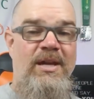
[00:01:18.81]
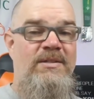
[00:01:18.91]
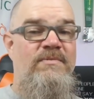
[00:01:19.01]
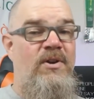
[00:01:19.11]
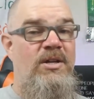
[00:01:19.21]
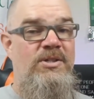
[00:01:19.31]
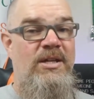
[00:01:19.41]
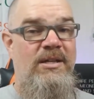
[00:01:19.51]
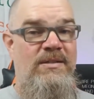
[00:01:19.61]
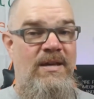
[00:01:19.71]
As far as I
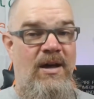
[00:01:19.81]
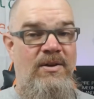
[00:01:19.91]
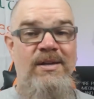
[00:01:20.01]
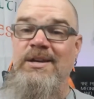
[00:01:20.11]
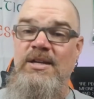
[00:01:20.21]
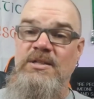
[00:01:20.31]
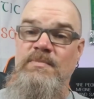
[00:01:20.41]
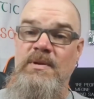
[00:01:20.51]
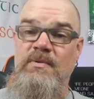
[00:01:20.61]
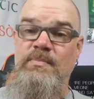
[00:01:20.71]
can tell, it's
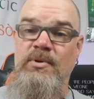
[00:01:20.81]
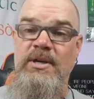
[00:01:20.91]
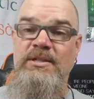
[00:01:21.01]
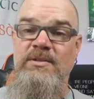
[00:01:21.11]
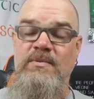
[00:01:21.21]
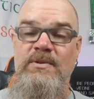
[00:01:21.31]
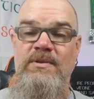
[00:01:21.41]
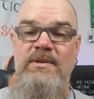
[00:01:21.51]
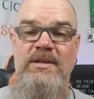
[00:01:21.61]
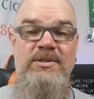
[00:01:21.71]
been replaced with
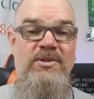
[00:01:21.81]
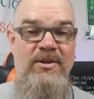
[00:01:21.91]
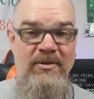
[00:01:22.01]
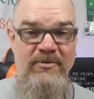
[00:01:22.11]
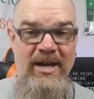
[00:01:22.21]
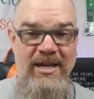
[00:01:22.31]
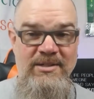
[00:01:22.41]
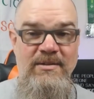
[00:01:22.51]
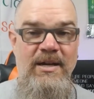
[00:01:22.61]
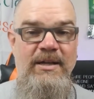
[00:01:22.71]
the Durafast
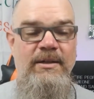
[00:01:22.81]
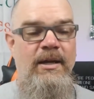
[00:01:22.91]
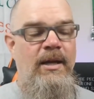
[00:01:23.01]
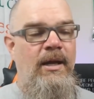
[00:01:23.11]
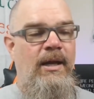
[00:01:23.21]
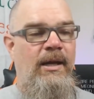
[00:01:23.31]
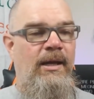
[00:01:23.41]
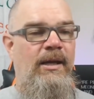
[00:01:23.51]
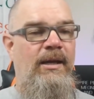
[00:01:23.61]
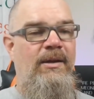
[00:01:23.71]
line,
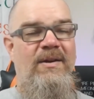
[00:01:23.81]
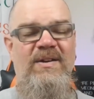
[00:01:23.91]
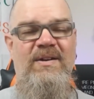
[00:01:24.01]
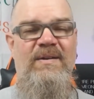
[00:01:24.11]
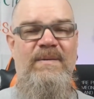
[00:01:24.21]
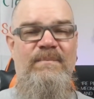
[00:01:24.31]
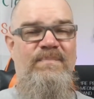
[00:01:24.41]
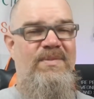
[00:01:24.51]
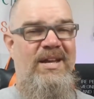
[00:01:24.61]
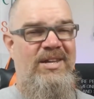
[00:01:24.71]
and
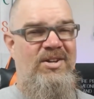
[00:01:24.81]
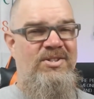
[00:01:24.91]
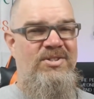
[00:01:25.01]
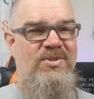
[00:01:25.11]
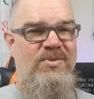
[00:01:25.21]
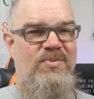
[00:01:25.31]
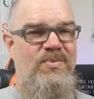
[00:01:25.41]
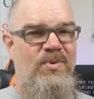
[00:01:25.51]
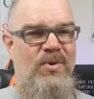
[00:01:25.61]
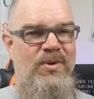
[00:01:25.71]
I can also
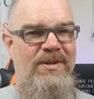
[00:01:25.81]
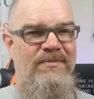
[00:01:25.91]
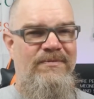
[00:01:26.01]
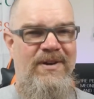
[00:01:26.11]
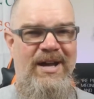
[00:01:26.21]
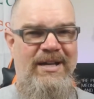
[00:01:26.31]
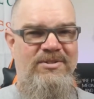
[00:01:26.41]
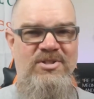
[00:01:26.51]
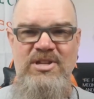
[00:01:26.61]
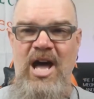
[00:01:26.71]
only find
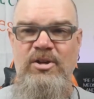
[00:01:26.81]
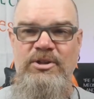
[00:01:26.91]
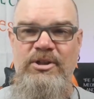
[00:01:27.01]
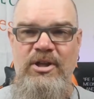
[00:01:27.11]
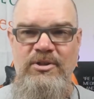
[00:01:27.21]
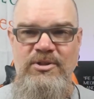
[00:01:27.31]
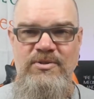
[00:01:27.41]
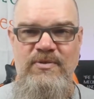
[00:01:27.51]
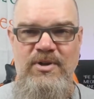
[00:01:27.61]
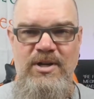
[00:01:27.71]
solid colors
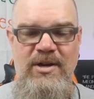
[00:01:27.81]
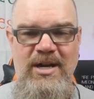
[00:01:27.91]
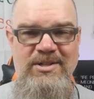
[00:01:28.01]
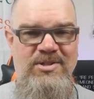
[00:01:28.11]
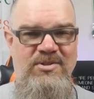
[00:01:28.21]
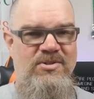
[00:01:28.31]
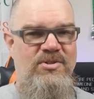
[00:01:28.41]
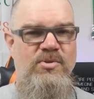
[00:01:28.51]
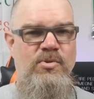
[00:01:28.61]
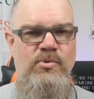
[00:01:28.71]
for it. All right, so there's
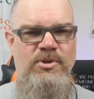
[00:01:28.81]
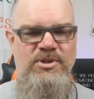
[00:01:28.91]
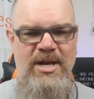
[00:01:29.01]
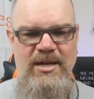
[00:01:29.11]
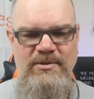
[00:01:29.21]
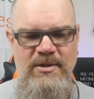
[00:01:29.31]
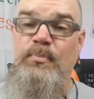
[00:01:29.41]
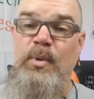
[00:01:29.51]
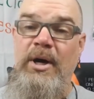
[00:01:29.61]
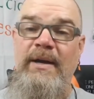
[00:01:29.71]
no cool designs,
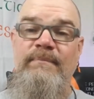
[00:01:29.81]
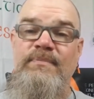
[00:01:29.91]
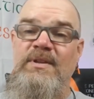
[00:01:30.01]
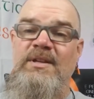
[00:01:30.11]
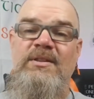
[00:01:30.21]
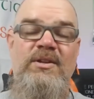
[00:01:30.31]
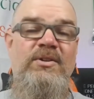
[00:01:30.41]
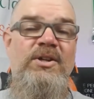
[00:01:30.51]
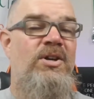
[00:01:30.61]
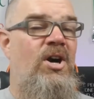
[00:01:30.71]
but they're going
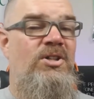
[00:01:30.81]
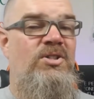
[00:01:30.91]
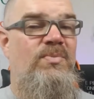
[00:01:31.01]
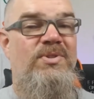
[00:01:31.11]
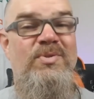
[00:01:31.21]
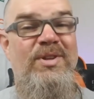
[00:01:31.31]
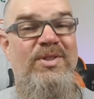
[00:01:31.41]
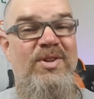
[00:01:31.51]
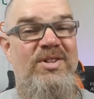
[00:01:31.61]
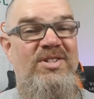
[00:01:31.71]
to cost you between
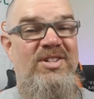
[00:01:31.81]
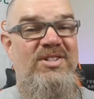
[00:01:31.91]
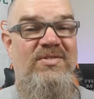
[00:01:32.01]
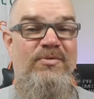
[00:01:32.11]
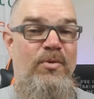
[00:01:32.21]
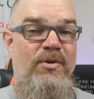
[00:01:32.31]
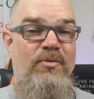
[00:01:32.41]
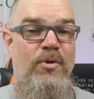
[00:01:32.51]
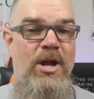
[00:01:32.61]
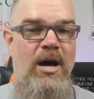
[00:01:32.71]
$36 and
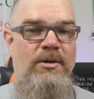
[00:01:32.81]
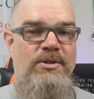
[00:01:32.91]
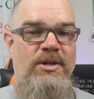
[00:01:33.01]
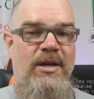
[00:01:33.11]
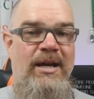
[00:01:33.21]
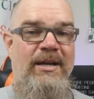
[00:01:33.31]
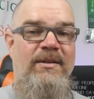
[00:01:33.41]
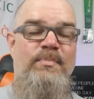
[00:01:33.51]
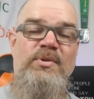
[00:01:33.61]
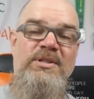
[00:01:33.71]
$44. All right, the
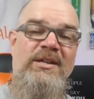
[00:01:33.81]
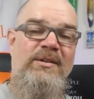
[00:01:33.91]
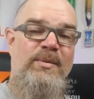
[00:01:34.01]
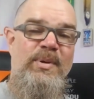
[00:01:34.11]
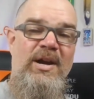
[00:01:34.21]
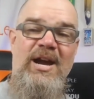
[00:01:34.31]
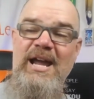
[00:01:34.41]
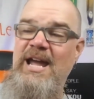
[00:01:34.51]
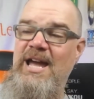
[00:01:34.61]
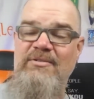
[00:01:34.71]
particular pair I
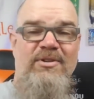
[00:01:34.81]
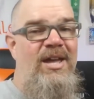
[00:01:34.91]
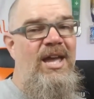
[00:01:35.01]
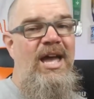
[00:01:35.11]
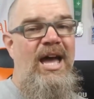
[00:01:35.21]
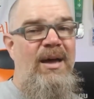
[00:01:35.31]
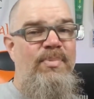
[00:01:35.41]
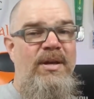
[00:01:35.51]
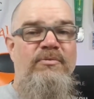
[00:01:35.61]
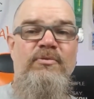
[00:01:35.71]
have, I
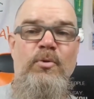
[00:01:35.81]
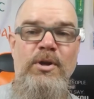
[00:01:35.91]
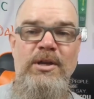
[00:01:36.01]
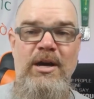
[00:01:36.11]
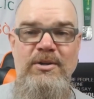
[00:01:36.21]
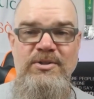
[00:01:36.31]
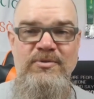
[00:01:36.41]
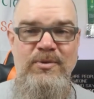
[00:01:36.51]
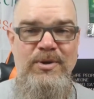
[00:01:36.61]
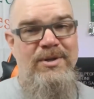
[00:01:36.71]
paid $40
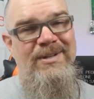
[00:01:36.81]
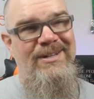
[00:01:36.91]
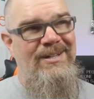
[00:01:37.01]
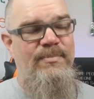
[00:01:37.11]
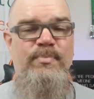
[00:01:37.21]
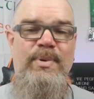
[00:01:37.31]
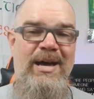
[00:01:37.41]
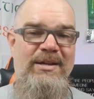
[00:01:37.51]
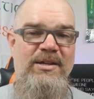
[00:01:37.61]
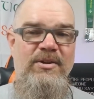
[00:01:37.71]
for about
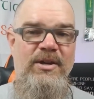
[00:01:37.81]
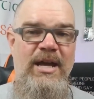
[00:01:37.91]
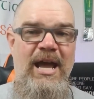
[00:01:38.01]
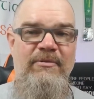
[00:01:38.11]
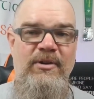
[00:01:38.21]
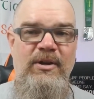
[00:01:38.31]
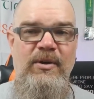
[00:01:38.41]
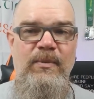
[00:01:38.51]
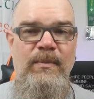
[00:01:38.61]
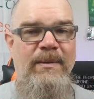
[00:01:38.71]
a year and a half ago,
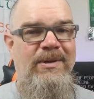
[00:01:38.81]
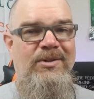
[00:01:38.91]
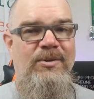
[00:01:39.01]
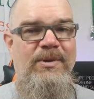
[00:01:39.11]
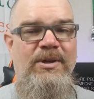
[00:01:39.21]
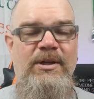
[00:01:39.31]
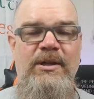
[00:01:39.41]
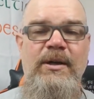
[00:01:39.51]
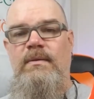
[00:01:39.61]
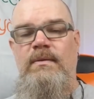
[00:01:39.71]
maybe a little bit longer.
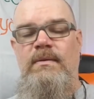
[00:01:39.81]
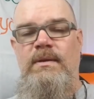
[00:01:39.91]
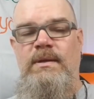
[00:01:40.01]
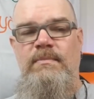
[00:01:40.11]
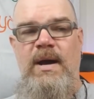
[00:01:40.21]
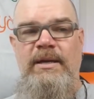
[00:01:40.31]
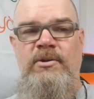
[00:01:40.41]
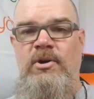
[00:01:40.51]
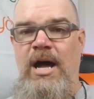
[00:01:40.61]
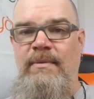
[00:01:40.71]
The My
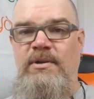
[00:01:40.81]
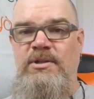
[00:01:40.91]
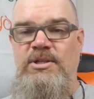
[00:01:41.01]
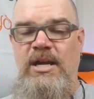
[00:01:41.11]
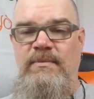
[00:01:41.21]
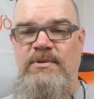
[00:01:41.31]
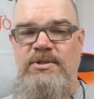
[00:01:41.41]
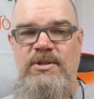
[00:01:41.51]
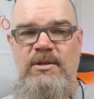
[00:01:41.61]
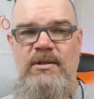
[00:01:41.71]
Kilometer jammers,
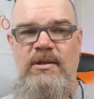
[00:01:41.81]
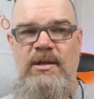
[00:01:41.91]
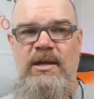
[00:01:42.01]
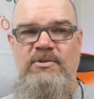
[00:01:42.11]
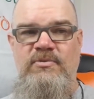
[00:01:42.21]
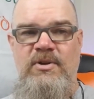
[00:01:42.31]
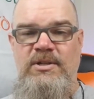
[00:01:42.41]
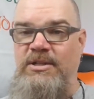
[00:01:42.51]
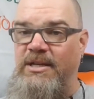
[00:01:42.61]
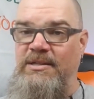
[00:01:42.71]
as far as
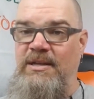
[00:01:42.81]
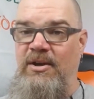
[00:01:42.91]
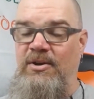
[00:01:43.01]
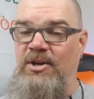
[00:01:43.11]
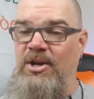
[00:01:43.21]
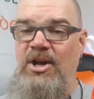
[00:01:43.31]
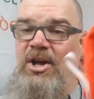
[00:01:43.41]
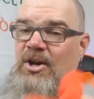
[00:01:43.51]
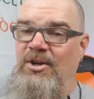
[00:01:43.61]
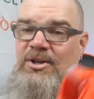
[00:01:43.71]
I can tell,
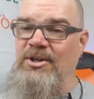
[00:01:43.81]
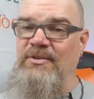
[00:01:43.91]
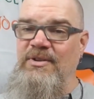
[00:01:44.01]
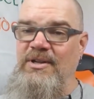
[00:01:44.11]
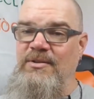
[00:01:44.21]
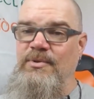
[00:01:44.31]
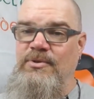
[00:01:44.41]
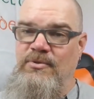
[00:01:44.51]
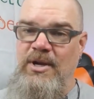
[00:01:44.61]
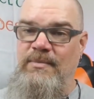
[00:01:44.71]
are only available
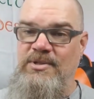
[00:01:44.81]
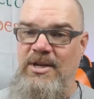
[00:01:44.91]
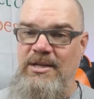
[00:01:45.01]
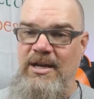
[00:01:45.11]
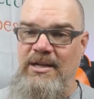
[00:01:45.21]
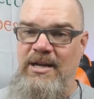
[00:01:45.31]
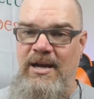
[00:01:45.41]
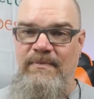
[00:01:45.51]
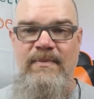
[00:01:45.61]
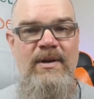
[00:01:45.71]
through Amazon.com.
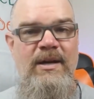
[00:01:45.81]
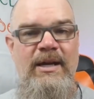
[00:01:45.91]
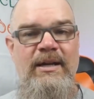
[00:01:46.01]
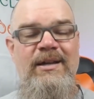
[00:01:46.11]
All right.